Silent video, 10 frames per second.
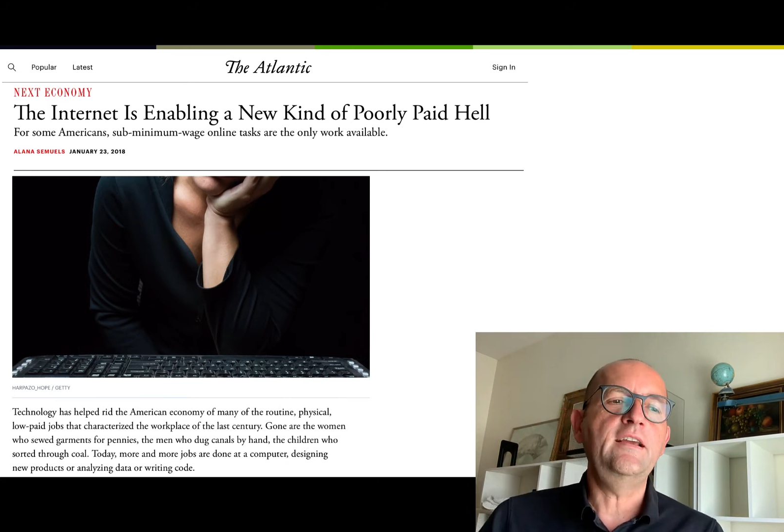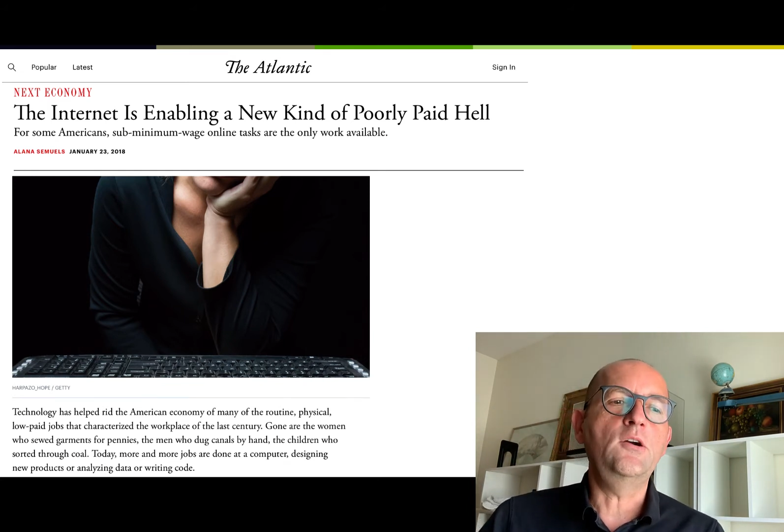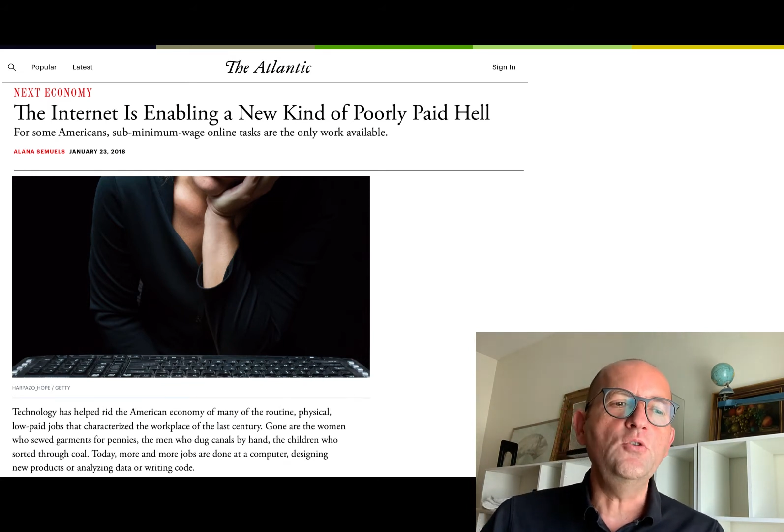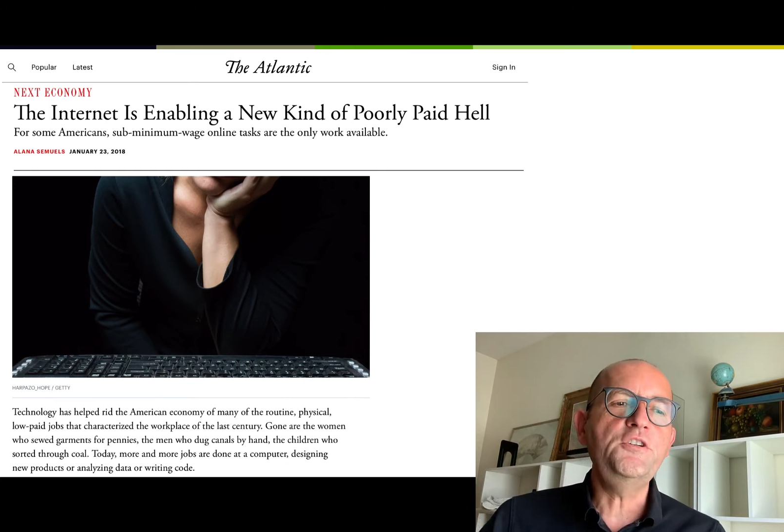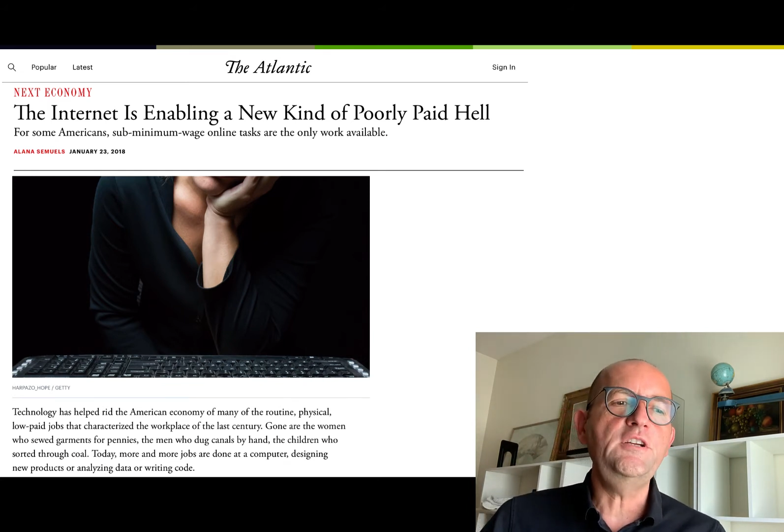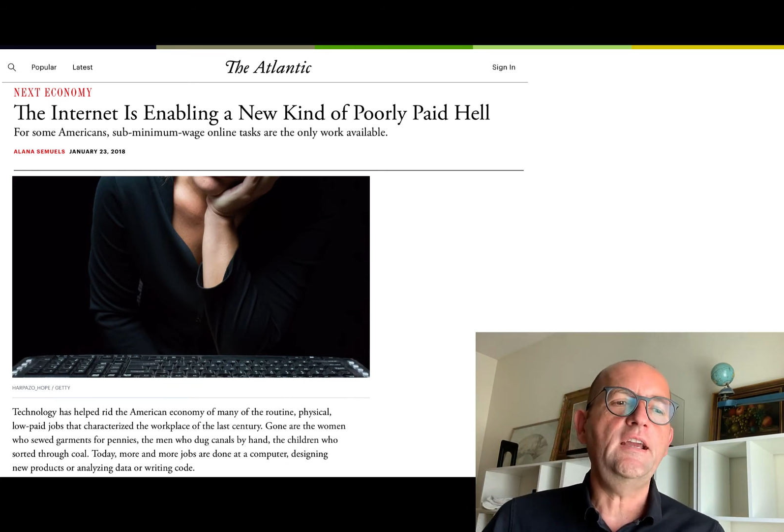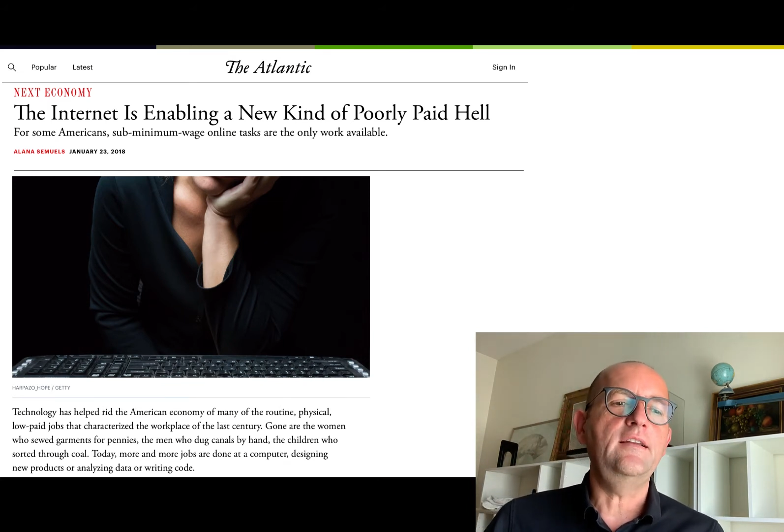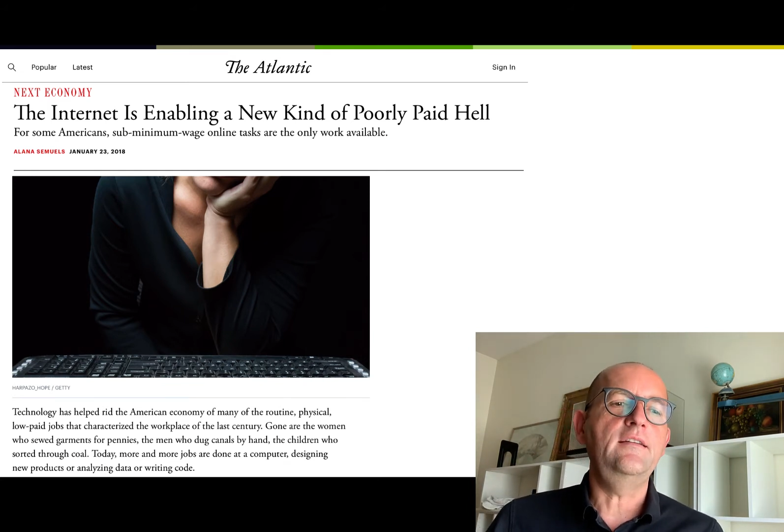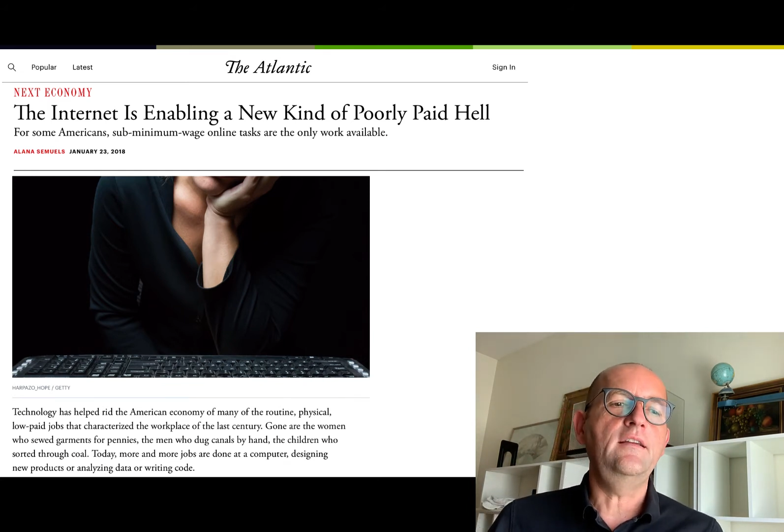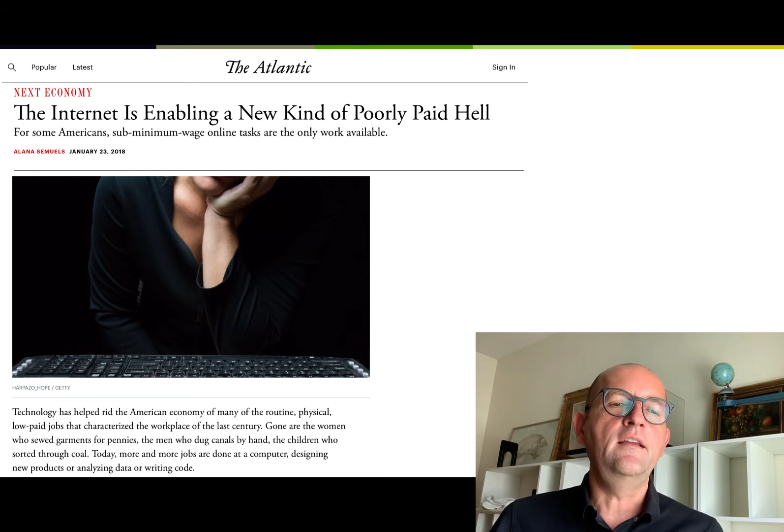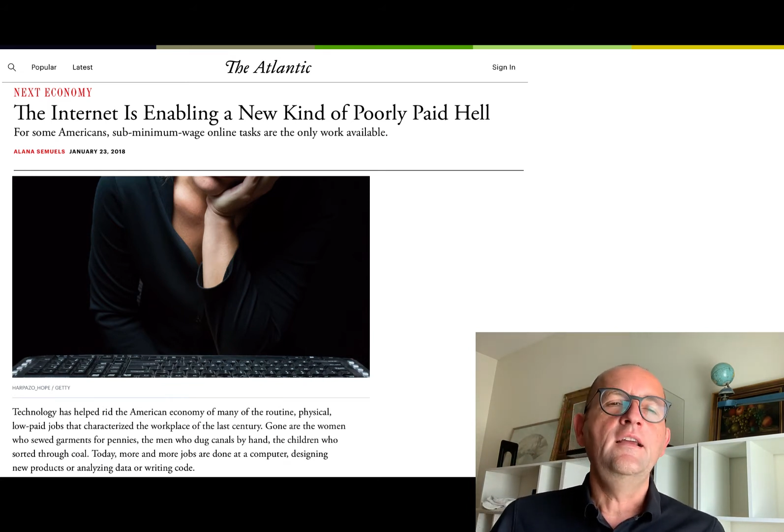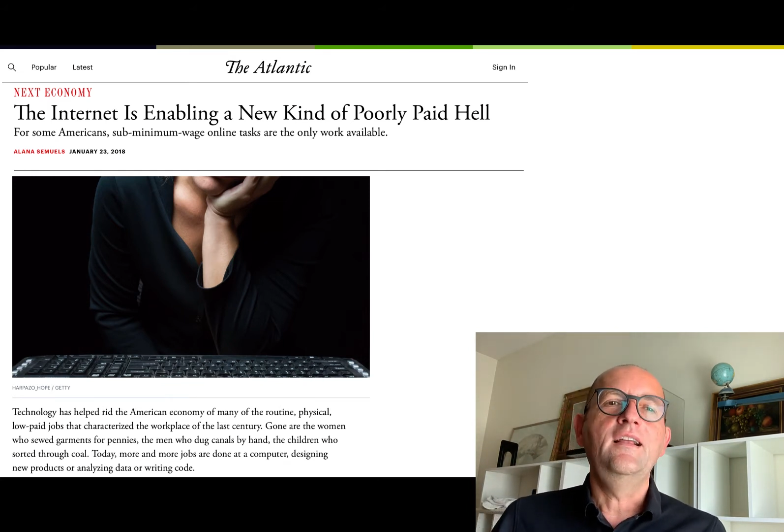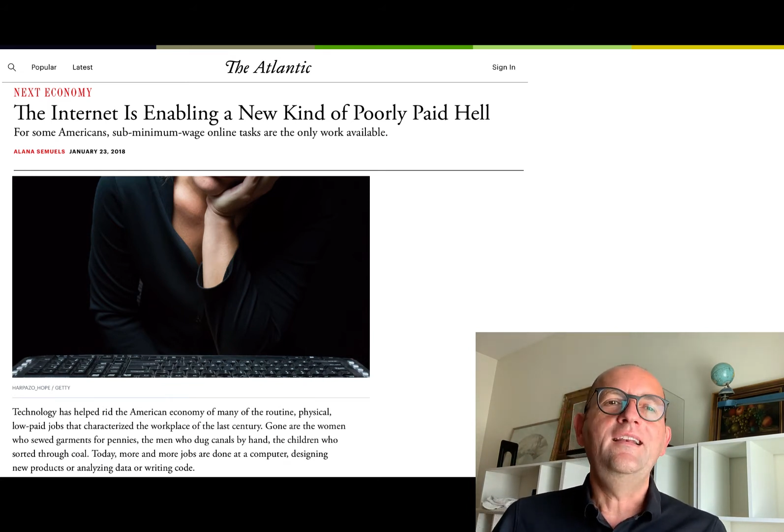negotiating